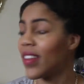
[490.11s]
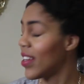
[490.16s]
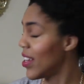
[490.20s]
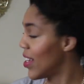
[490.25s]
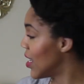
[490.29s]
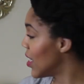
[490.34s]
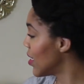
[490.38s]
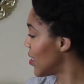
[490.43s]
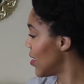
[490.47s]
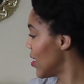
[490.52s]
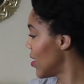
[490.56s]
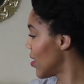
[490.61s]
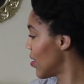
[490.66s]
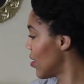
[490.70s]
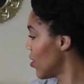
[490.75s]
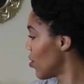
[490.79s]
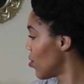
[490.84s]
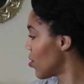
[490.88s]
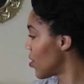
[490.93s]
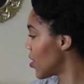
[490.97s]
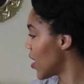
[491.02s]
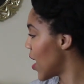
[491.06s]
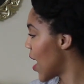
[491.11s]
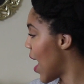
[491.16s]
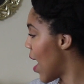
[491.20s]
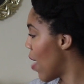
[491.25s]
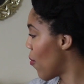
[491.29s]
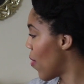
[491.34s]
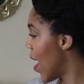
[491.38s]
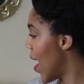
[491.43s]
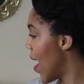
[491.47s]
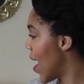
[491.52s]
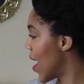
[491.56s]
The easiest little
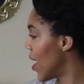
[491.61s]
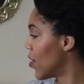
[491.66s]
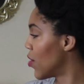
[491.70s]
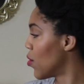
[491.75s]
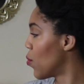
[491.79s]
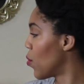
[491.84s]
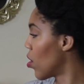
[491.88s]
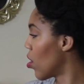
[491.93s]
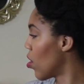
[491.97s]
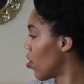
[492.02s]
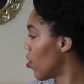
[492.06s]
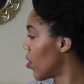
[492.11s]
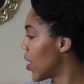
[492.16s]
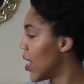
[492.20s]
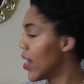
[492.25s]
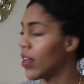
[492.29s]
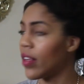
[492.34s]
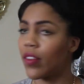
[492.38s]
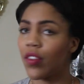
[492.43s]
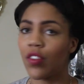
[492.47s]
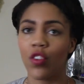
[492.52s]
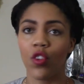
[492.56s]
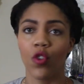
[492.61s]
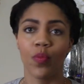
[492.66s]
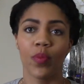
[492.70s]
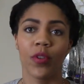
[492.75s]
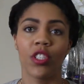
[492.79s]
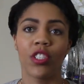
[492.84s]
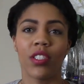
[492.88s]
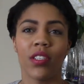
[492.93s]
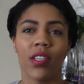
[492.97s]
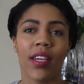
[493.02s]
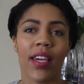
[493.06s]
DIY in the world, and it's
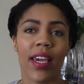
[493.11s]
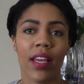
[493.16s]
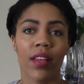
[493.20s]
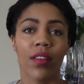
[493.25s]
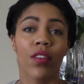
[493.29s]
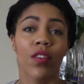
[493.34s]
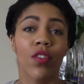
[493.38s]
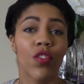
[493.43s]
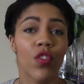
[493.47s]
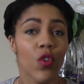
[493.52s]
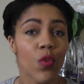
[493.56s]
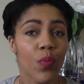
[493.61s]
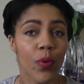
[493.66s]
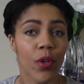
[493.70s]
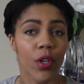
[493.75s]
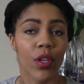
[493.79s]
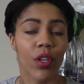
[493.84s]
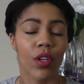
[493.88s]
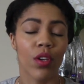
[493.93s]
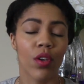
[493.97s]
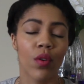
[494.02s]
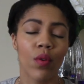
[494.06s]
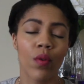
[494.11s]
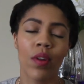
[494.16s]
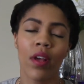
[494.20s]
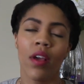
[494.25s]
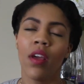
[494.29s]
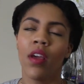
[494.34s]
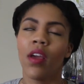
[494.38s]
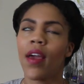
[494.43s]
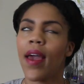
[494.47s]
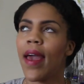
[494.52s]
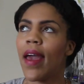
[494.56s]
super chic and super cute
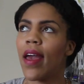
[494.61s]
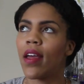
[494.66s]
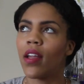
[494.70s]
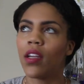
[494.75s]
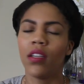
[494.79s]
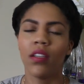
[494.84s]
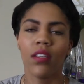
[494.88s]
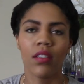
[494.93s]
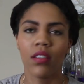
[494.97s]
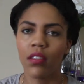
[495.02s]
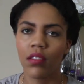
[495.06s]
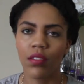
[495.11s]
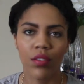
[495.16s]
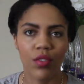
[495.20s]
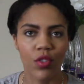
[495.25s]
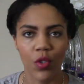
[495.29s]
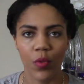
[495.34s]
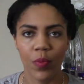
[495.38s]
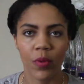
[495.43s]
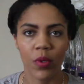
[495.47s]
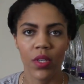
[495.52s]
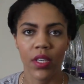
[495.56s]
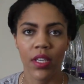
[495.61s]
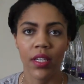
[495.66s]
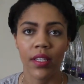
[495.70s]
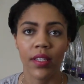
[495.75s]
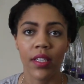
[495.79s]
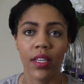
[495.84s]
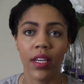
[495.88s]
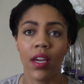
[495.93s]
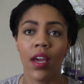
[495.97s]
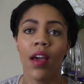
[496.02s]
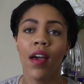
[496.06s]
and super
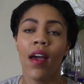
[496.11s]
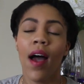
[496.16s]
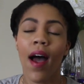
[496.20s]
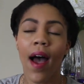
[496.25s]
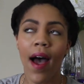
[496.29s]
easy.